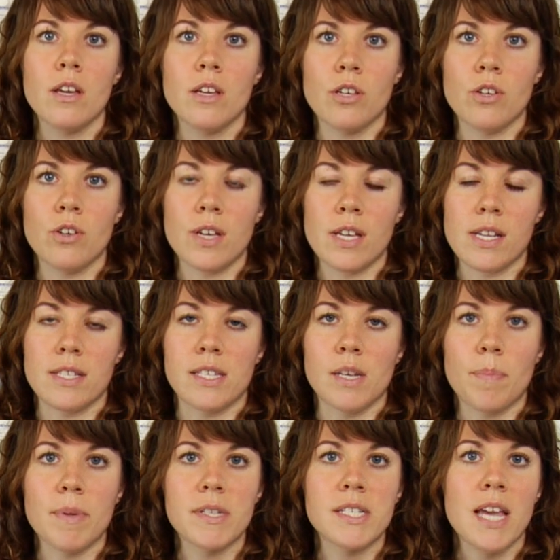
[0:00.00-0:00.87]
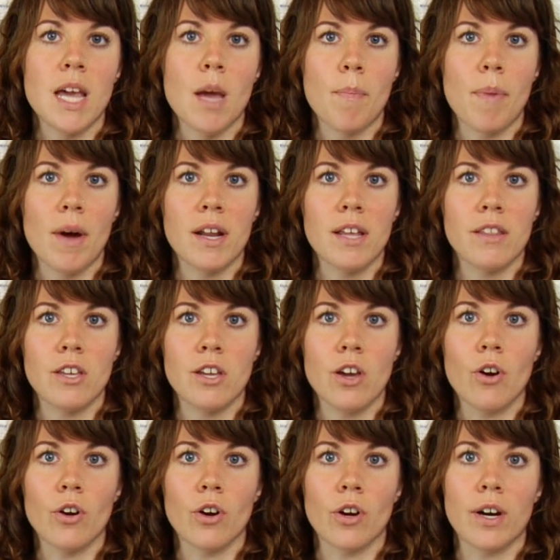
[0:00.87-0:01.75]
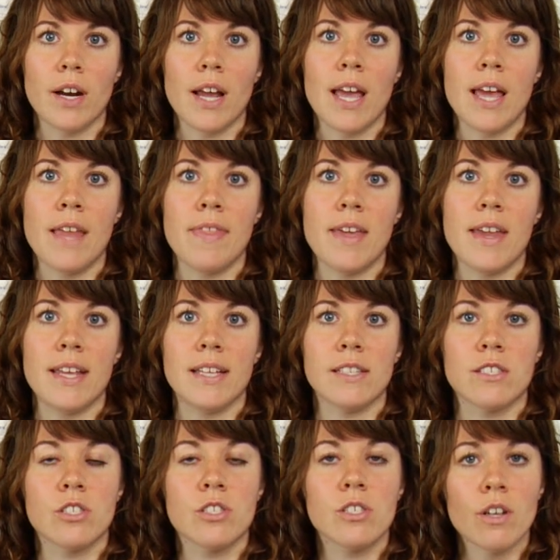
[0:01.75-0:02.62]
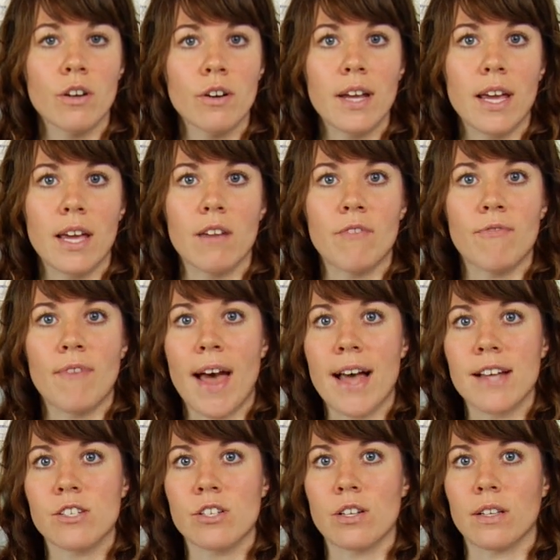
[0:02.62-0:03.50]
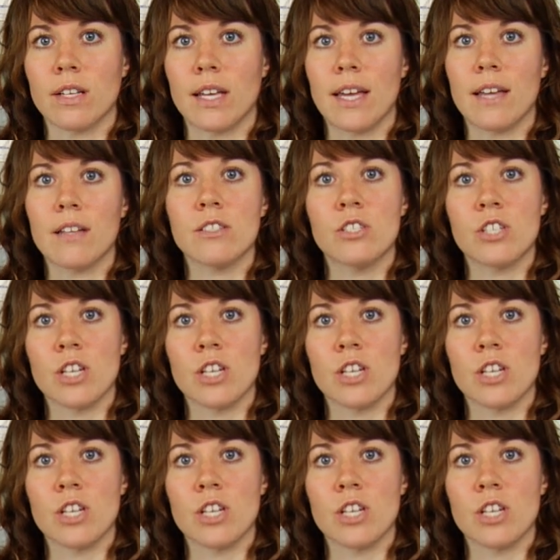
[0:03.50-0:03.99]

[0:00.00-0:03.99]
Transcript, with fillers: You can dip a tampon in the yogurt and then insert it vaginally,